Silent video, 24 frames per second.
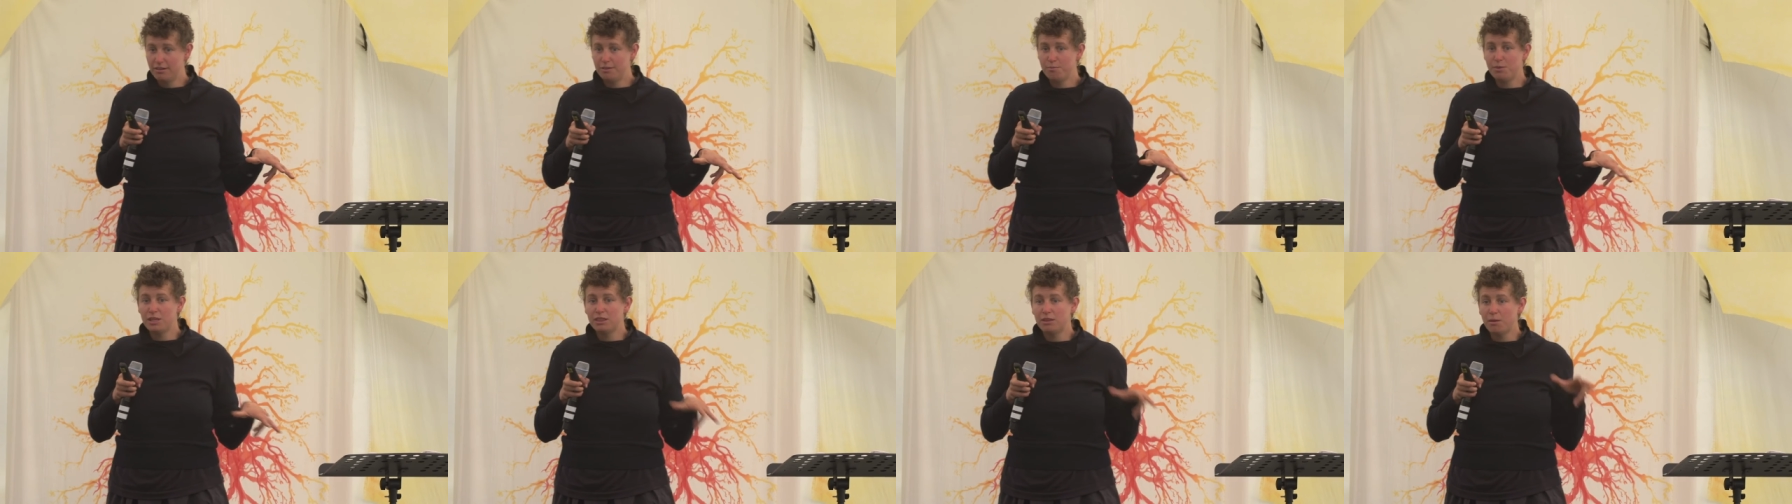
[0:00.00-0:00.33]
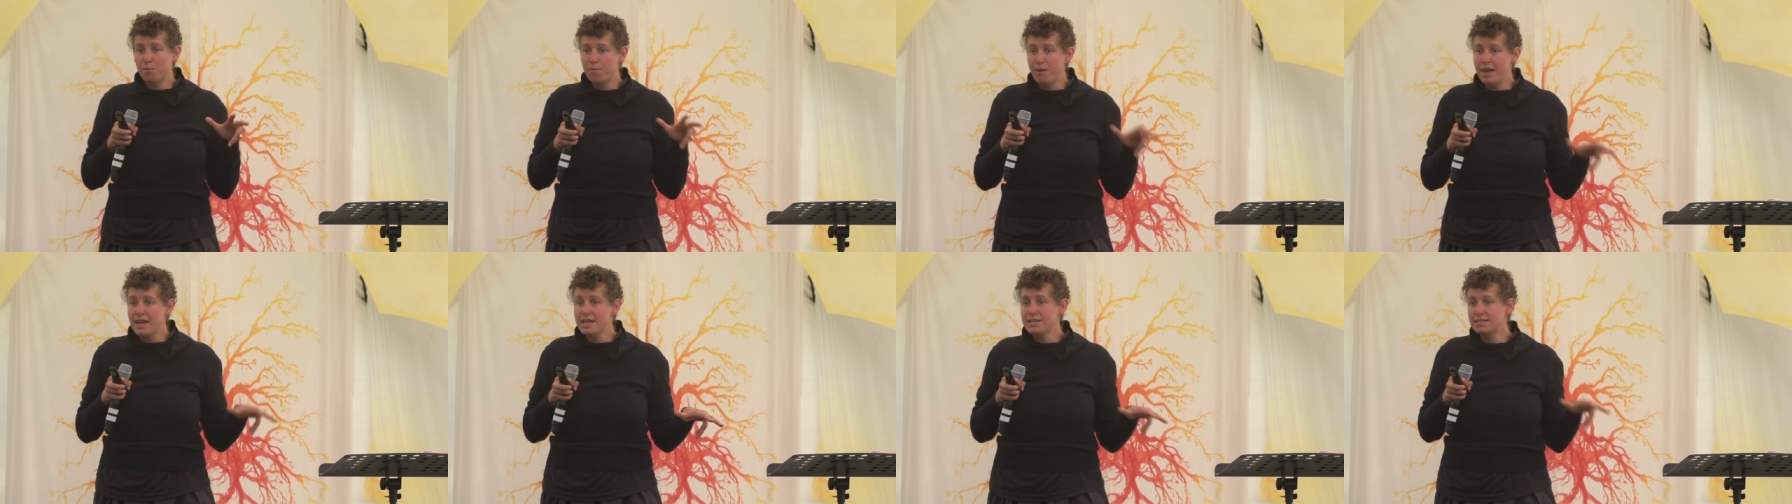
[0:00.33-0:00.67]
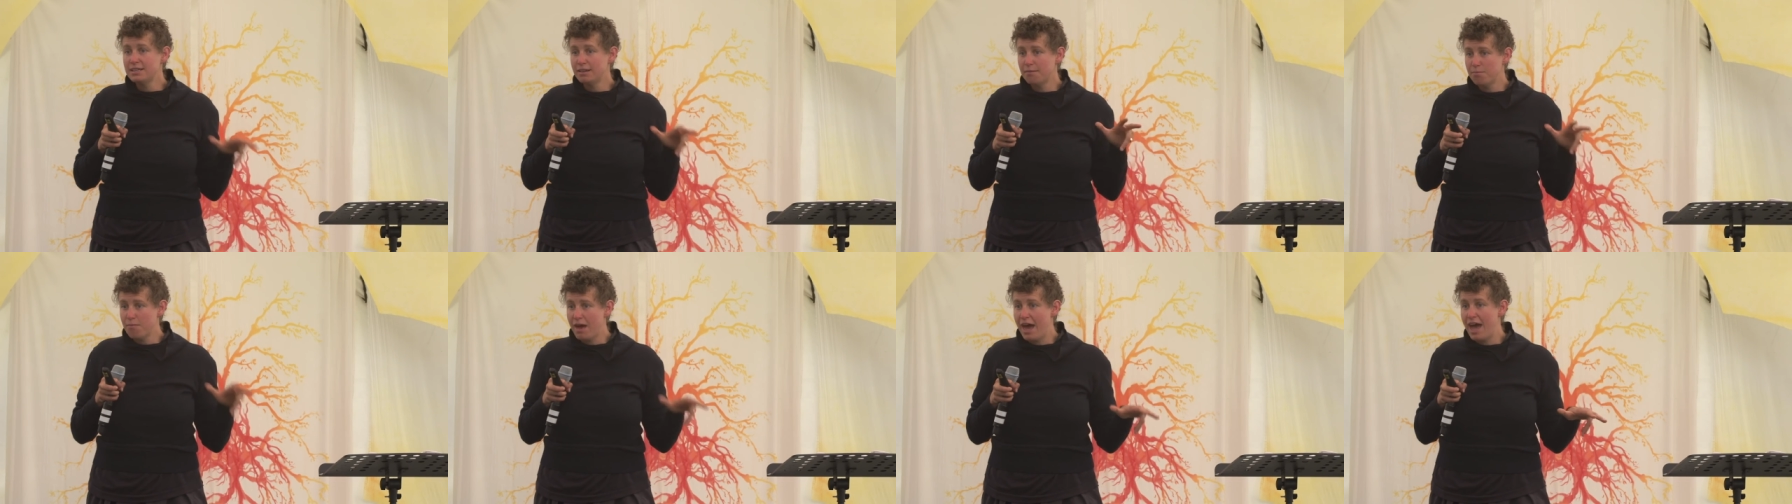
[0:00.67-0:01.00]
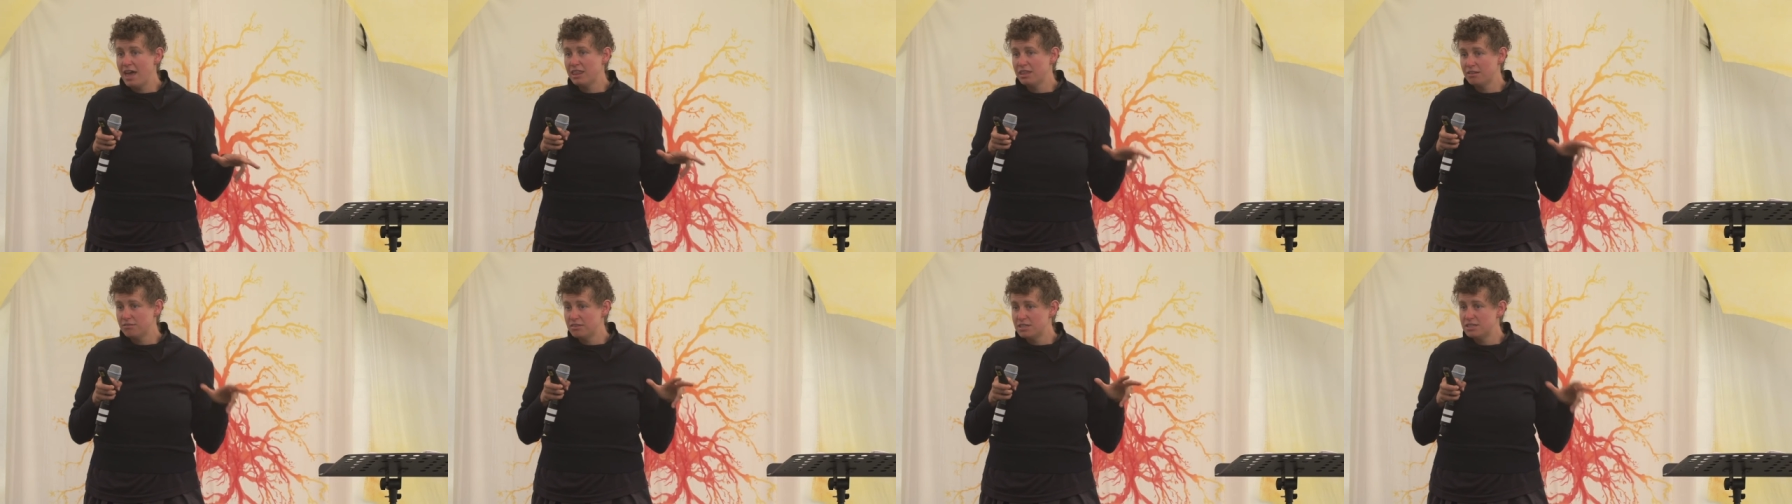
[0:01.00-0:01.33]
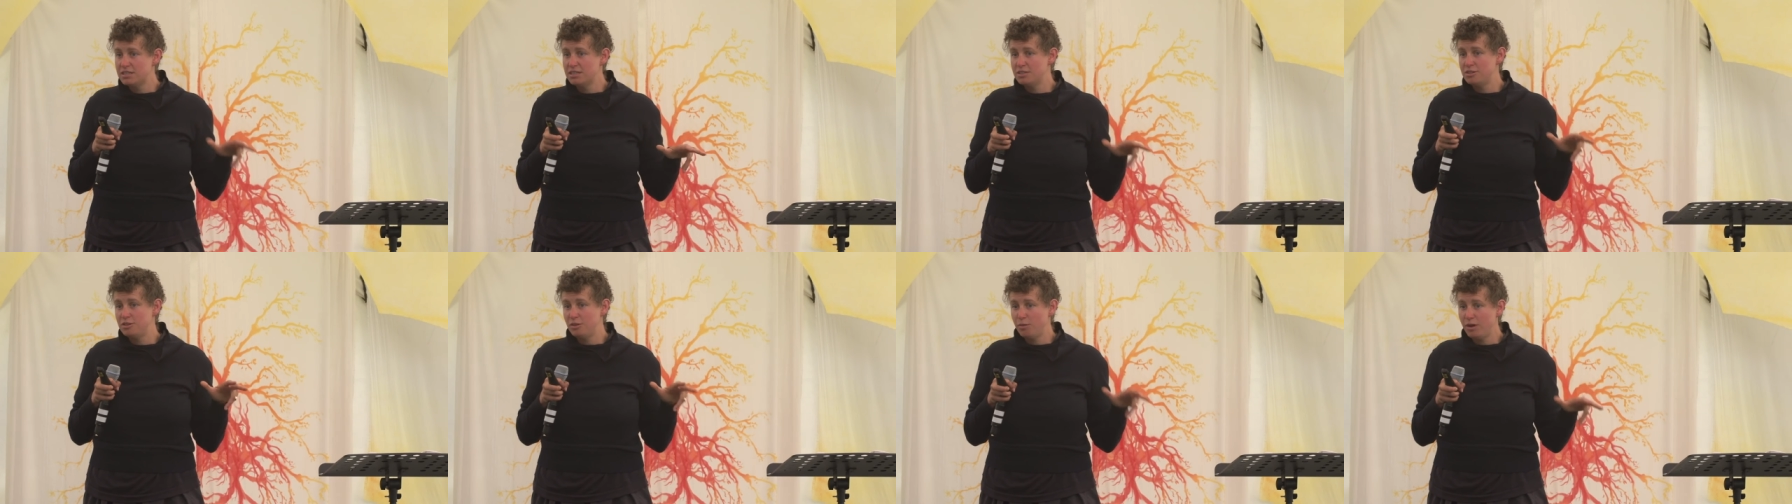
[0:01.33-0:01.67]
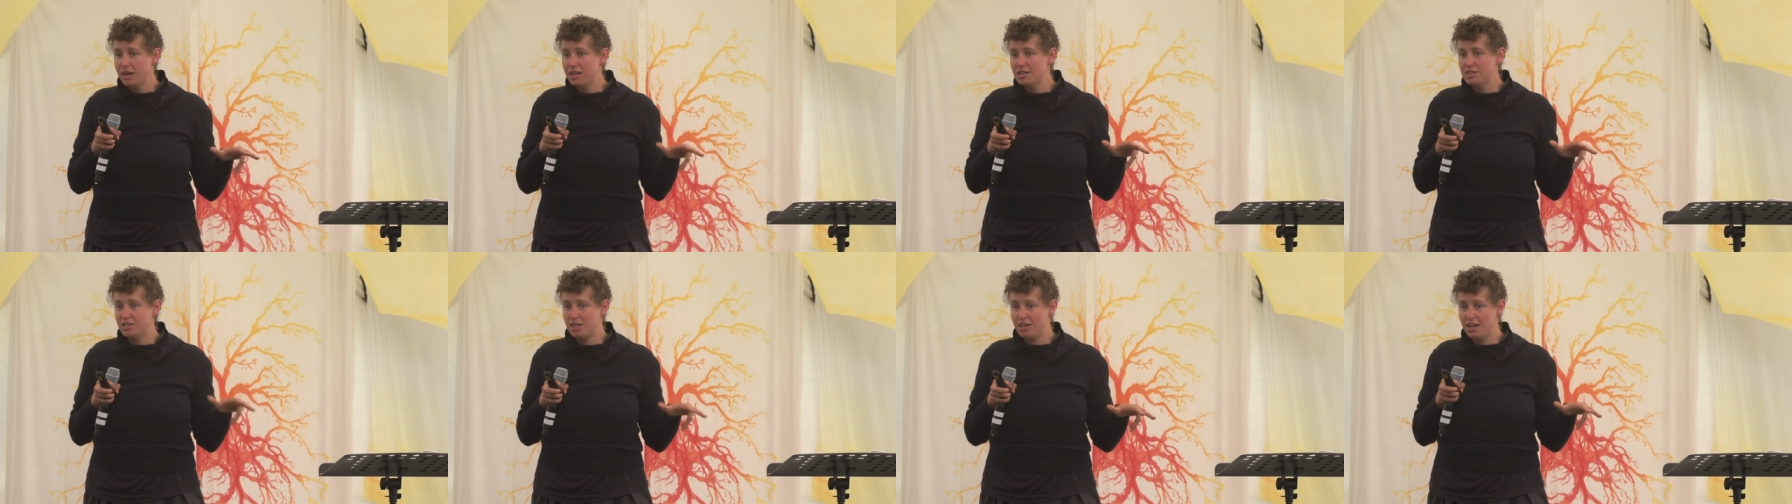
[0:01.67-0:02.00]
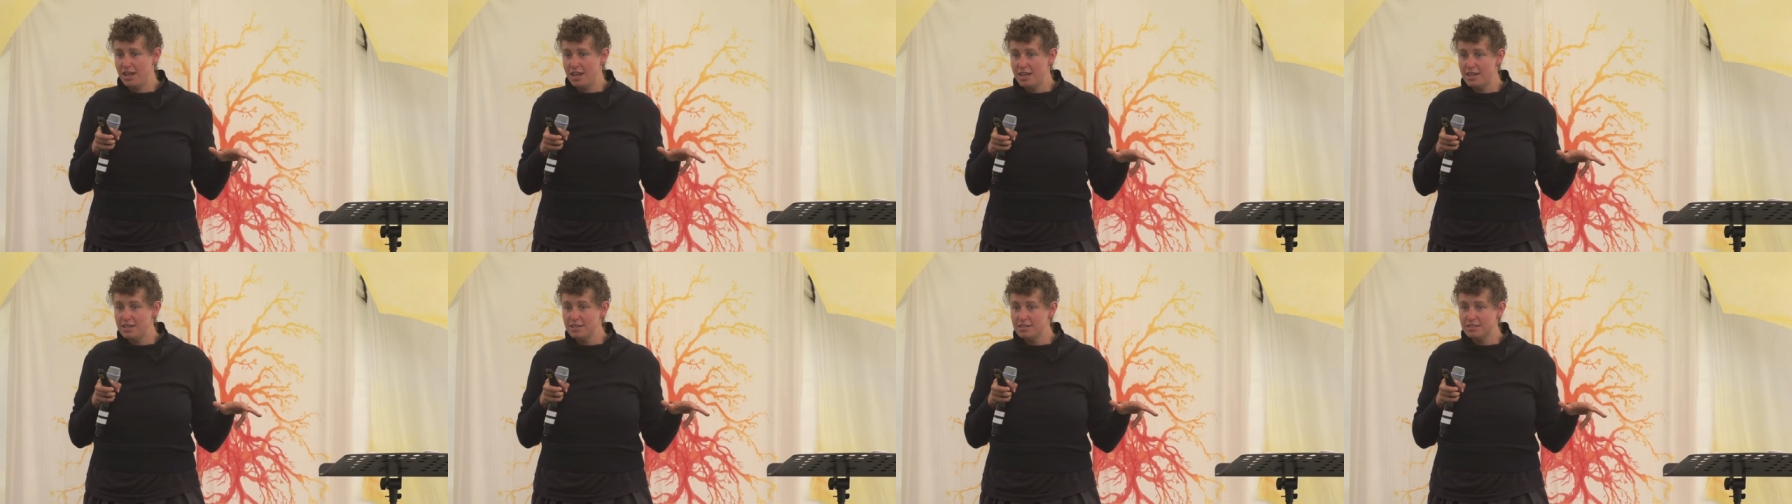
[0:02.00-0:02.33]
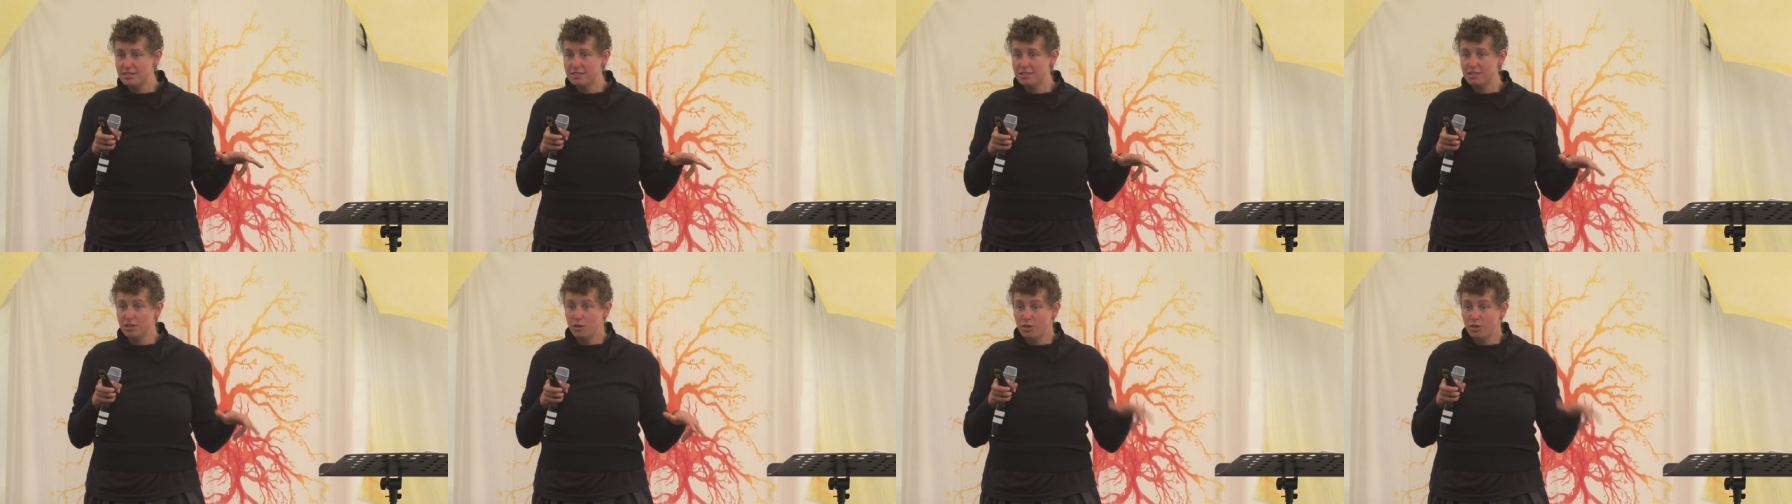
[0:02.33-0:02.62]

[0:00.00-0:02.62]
but the basic math of the situation is